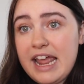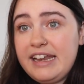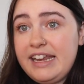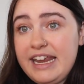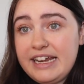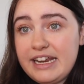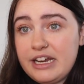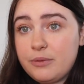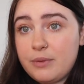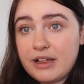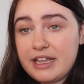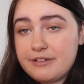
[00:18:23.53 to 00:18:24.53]
and
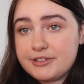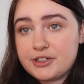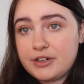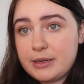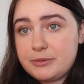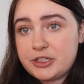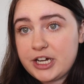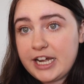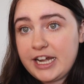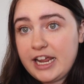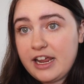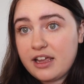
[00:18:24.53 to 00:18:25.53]
needed while he was crib
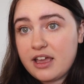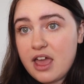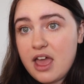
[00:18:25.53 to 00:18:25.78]
training.